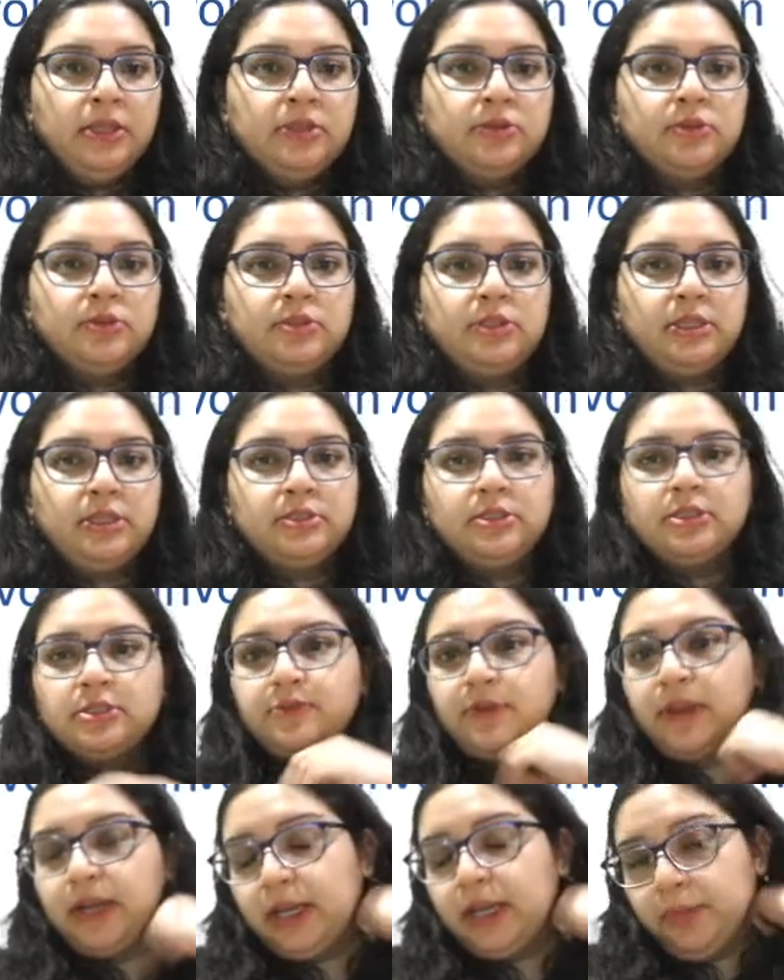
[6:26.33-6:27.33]
So this
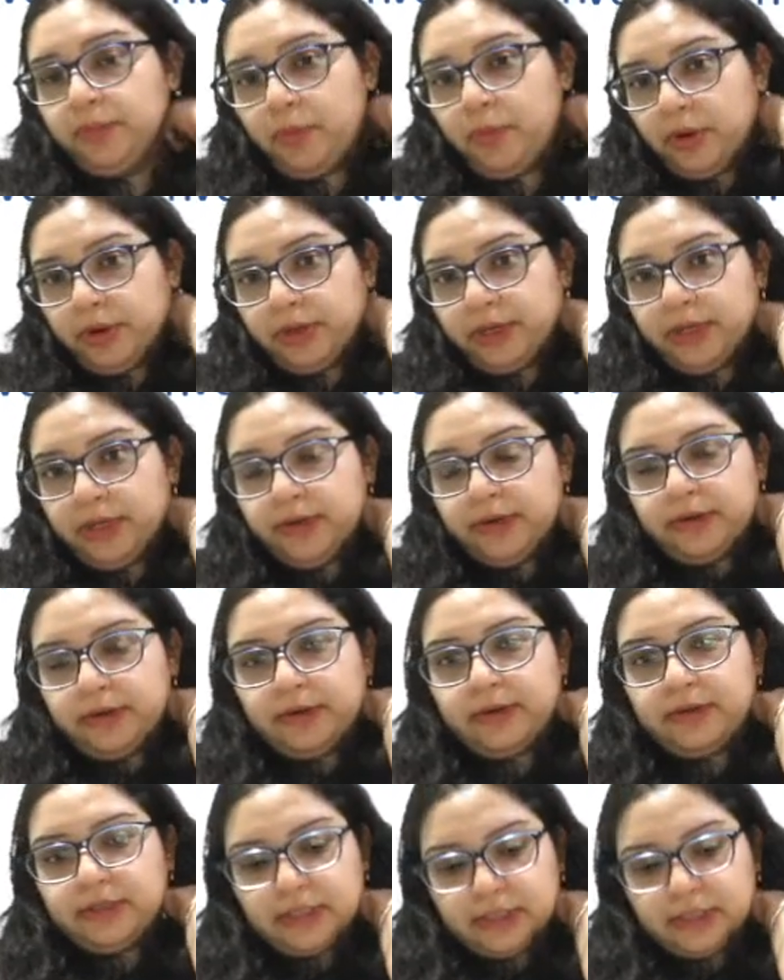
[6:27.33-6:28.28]
is very important.